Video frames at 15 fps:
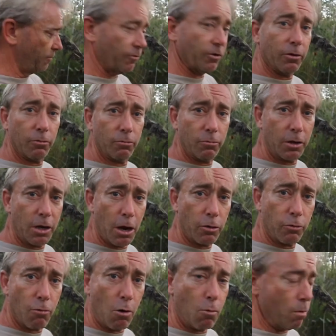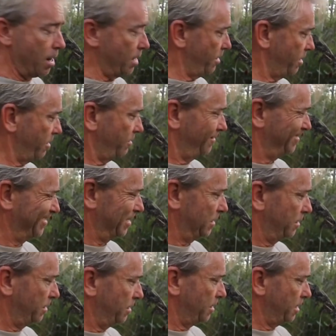if you go the wrong way,
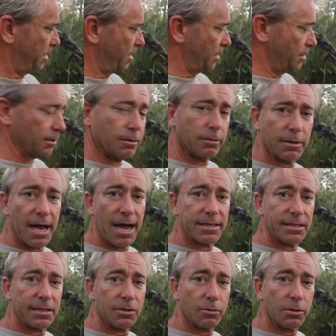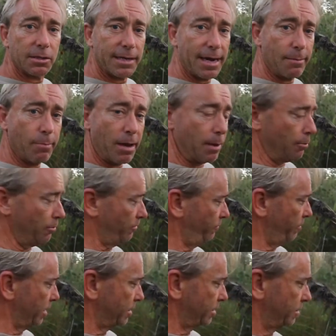they're a little nasty sort of sandpaper effect.